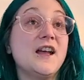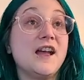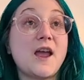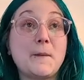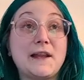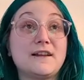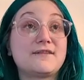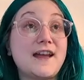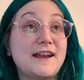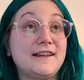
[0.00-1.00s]
I mean, if
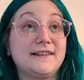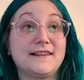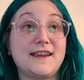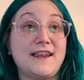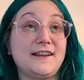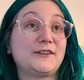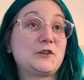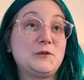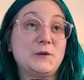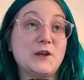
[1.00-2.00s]
that is the case,
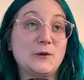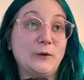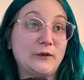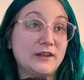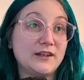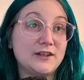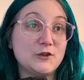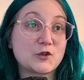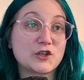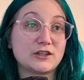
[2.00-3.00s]
kudos. You
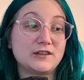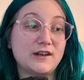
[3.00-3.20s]
should